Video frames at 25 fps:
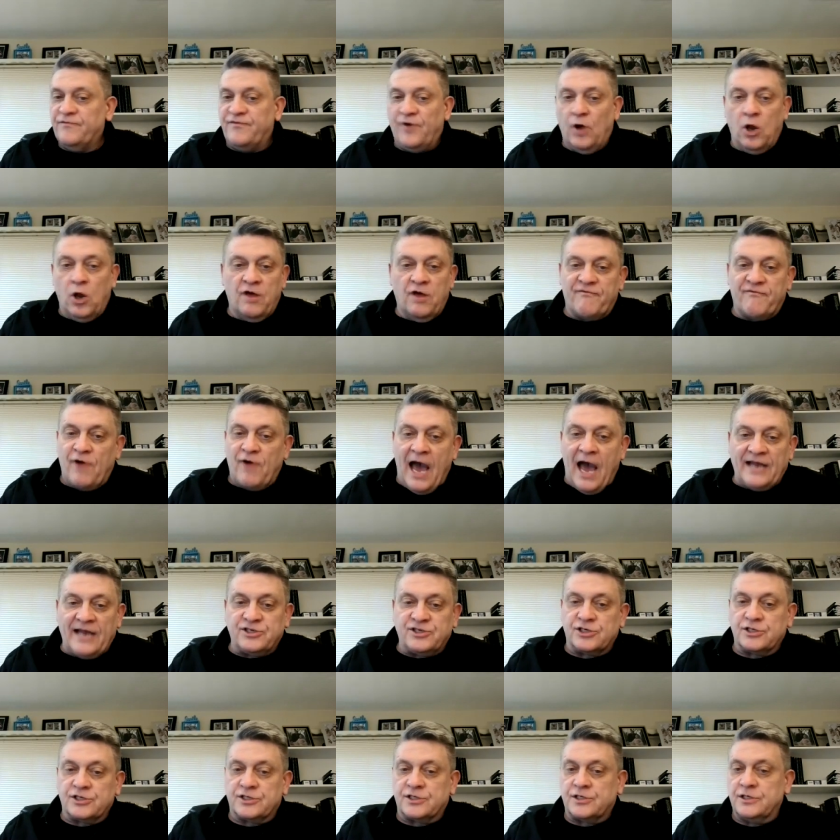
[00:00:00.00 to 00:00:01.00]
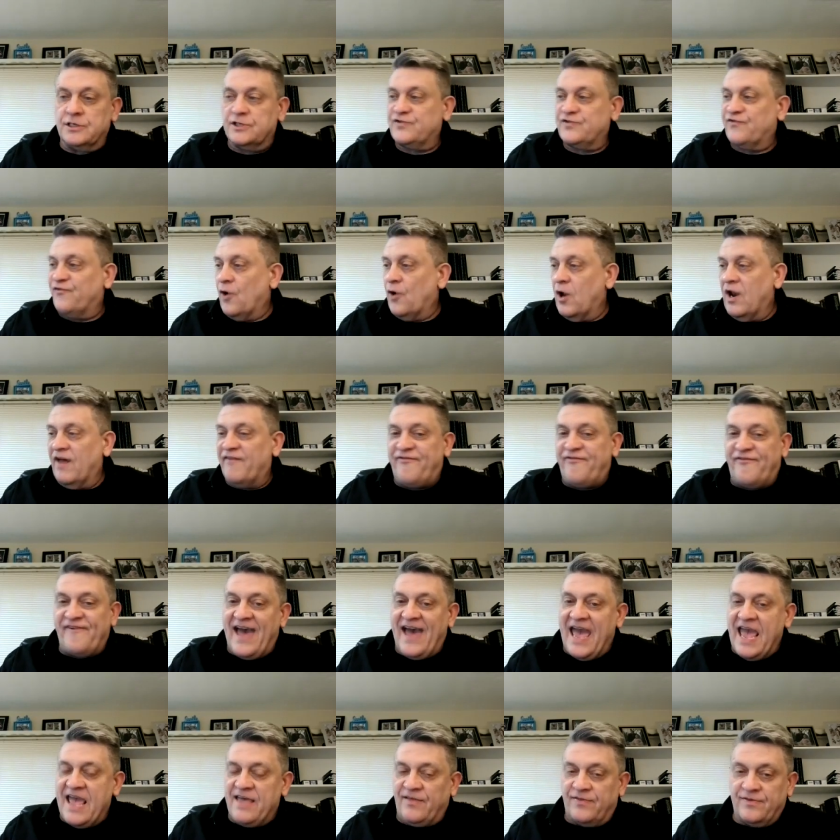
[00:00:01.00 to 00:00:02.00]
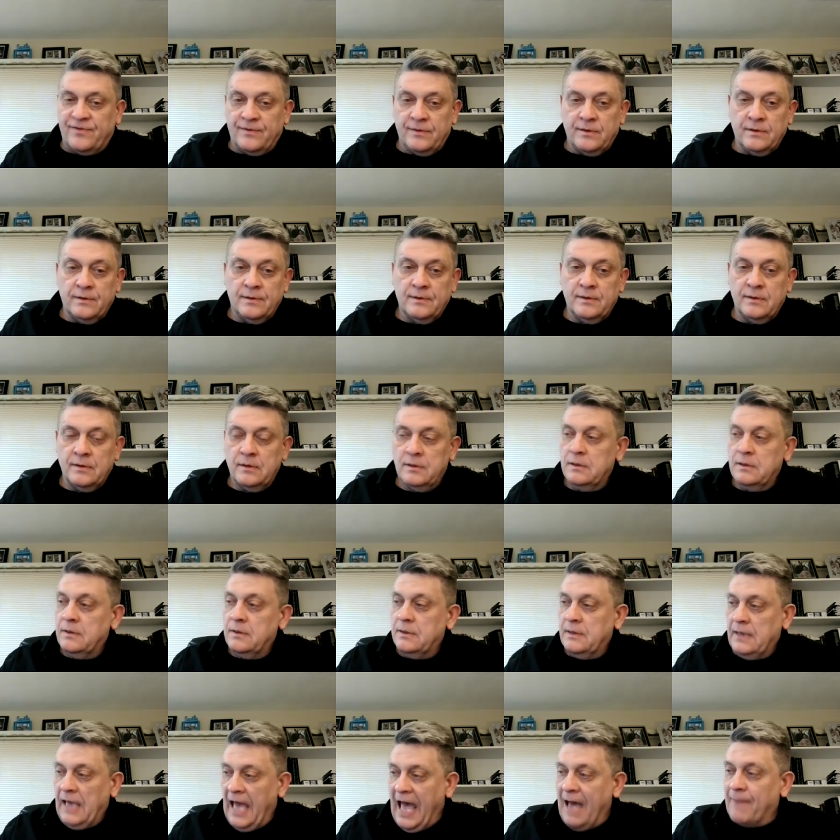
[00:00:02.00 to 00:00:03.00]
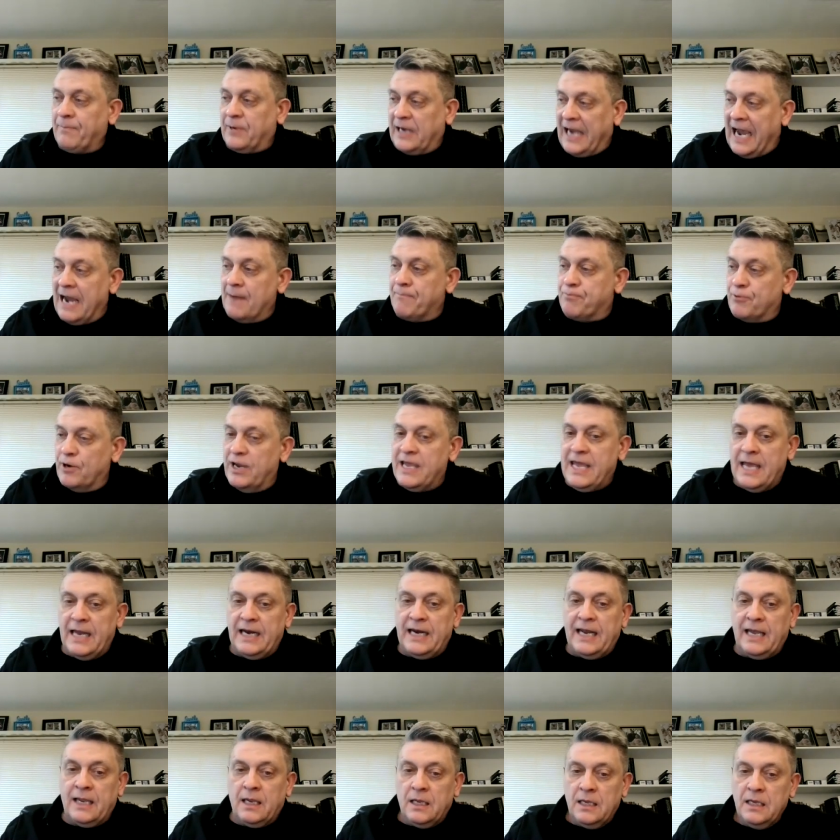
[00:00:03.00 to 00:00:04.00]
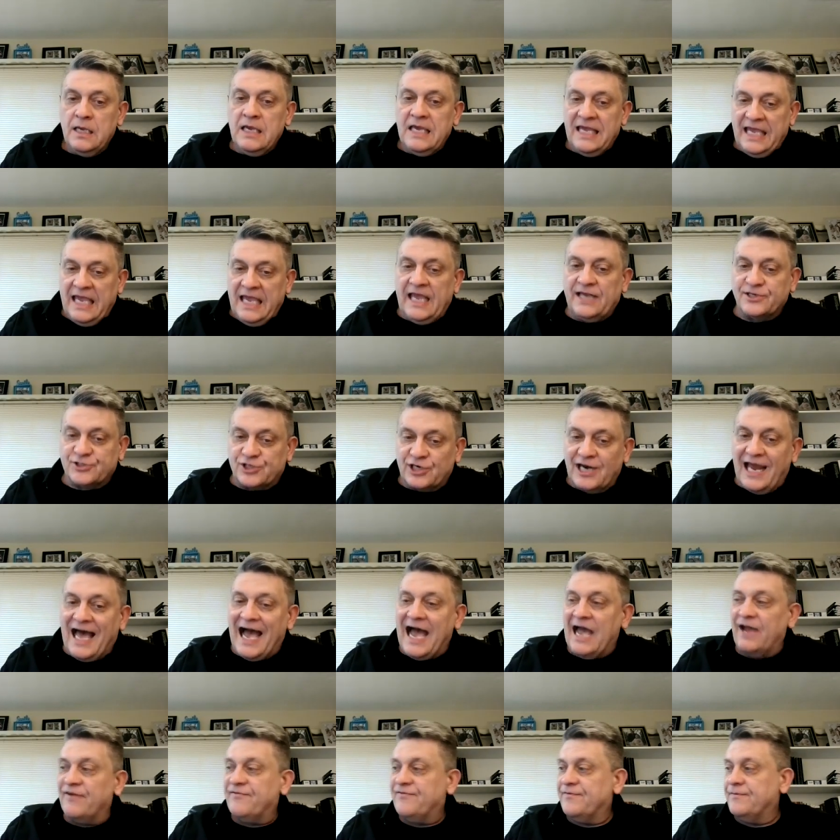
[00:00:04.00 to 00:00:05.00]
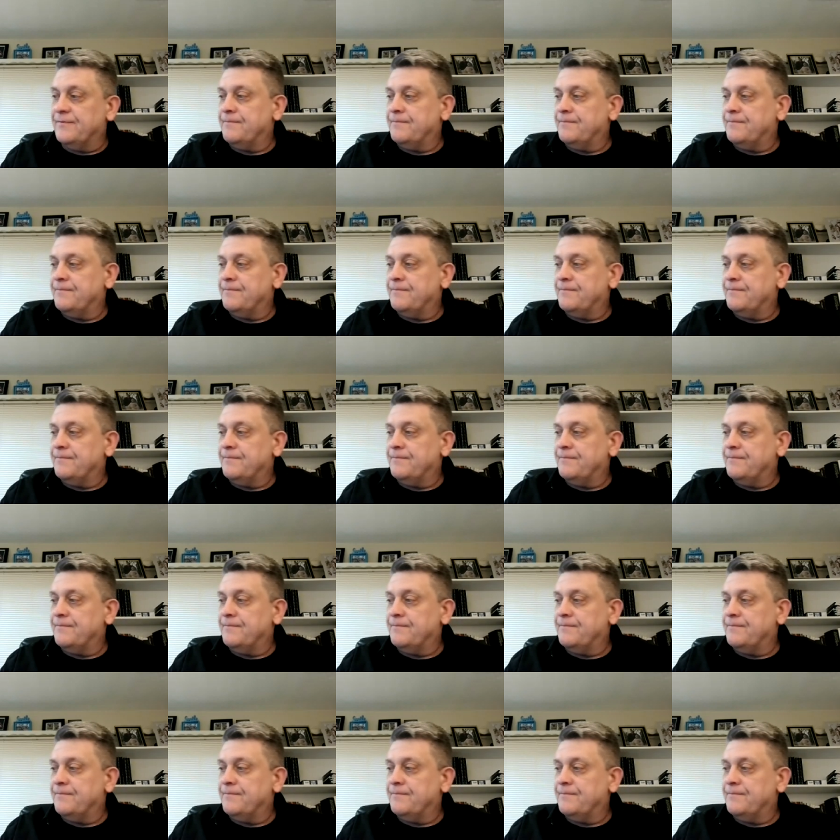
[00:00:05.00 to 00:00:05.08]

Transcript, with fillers: full of righteousness, full of faith. I'm comprehending his life.